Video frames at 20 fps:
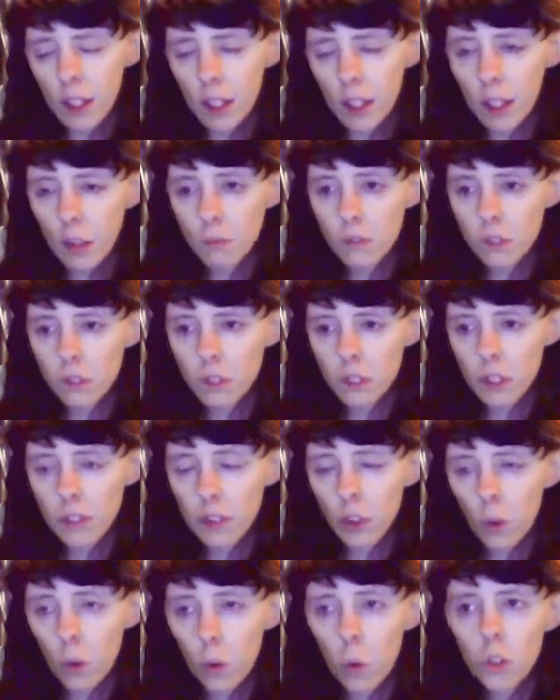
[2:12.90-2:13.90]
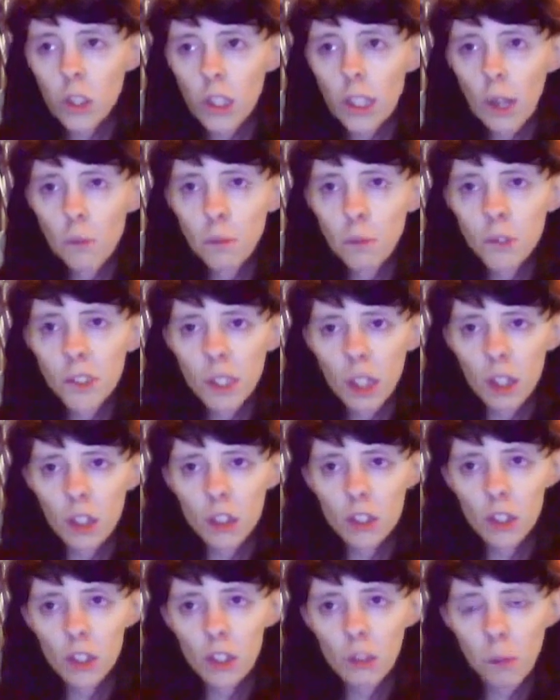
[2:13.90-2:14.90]
And they've got all the
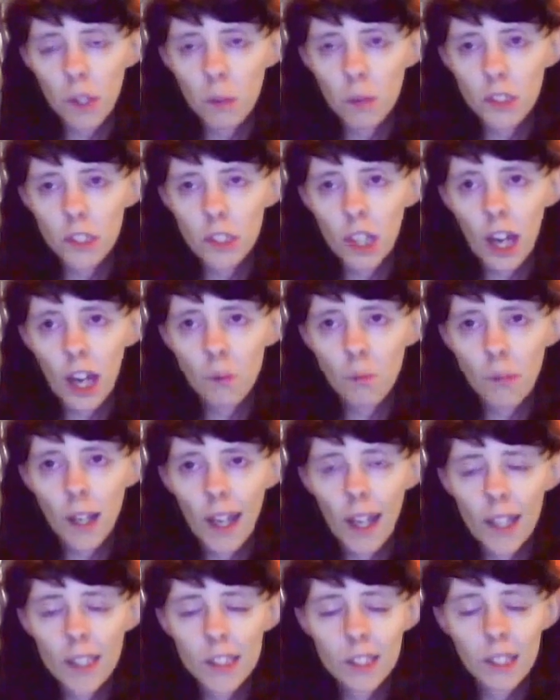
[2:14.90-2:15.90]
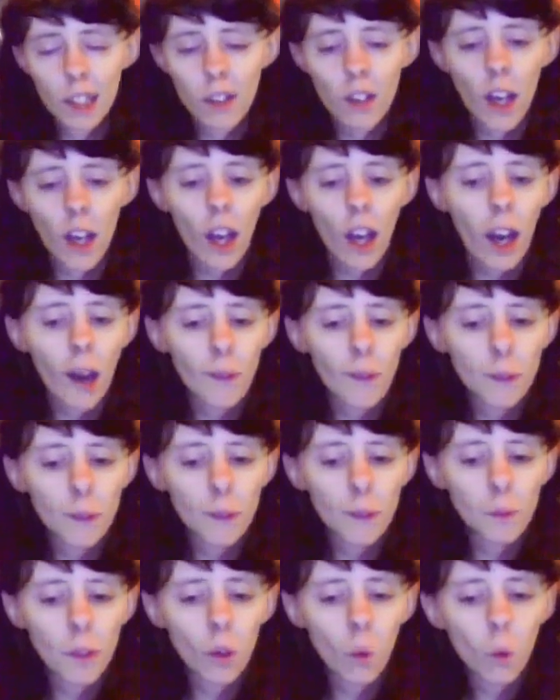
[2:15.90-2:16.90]
episodes on the BBC iPlayer, so I've
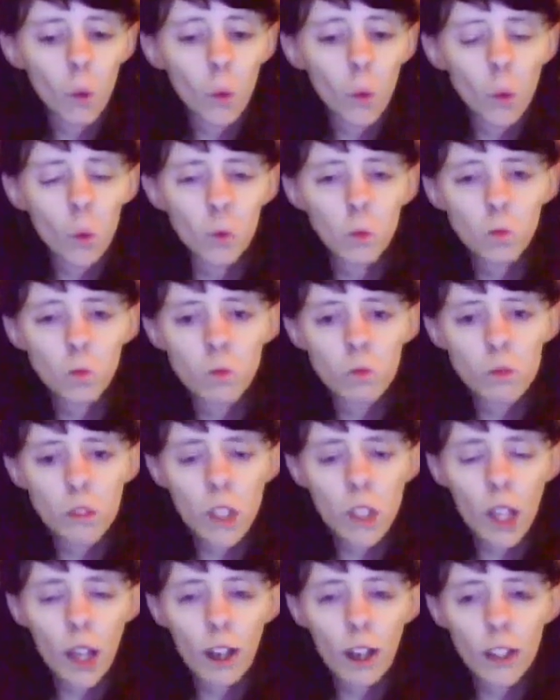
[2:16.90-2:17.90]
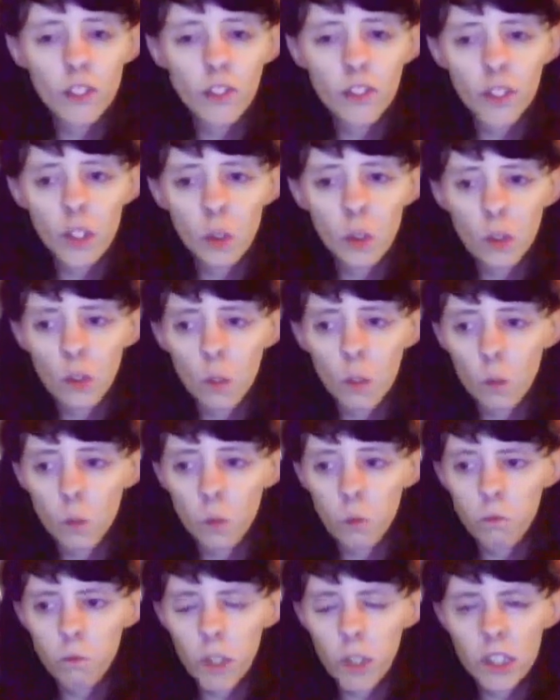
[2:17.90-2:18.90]
spent all the last few,
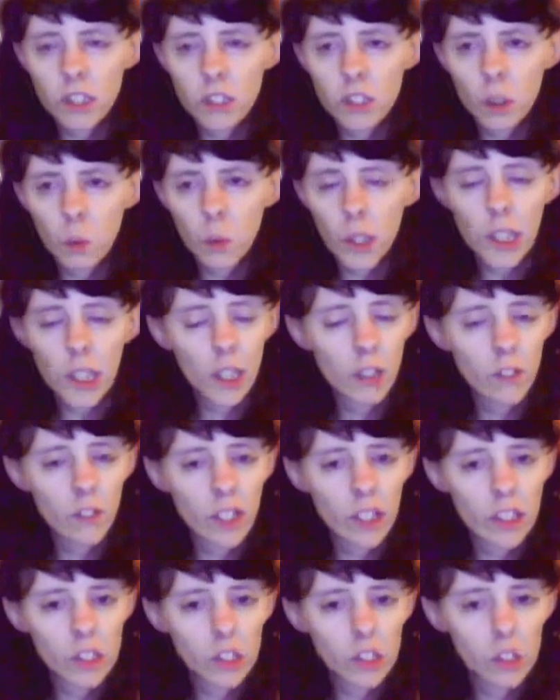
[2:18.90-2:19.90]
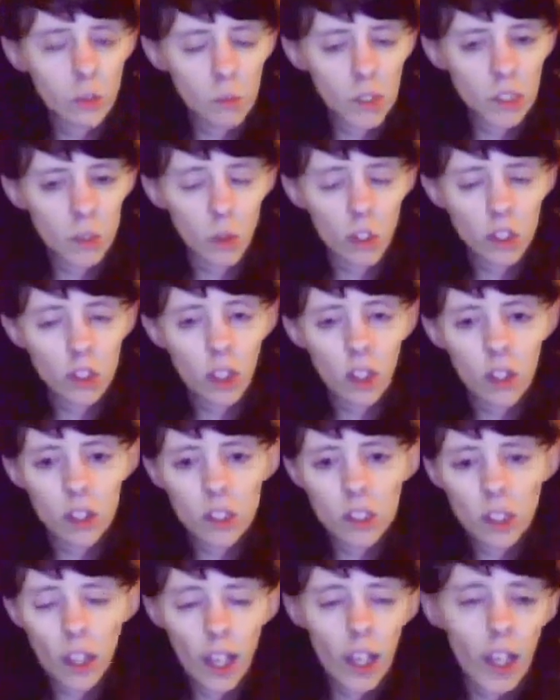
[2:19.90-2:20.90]
less than a week, I think it took me to watch the whole
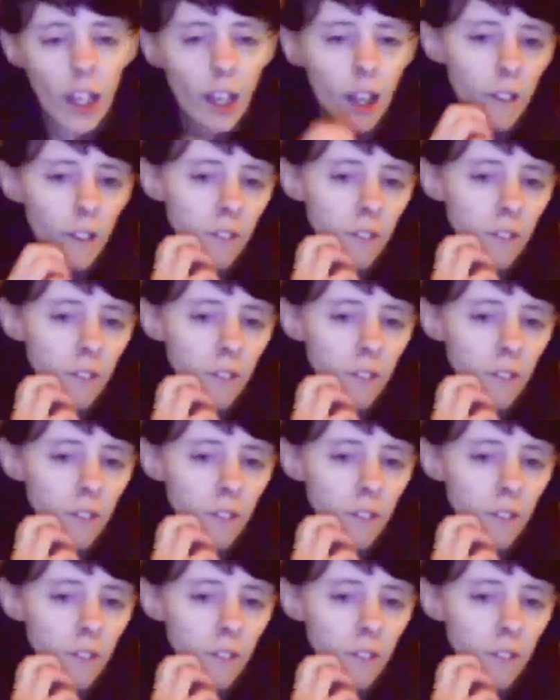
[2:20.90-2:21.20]
entire